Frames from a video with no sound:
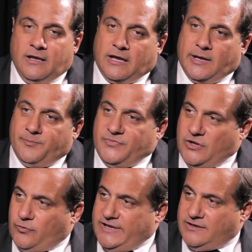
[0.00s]
Um,
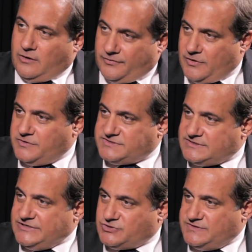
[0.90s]
the green are
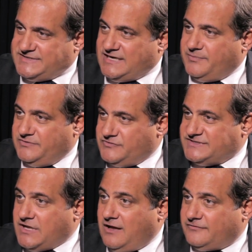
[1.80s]
those issues that have been
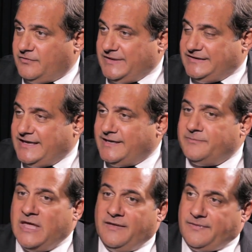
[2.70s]
resolved for the day.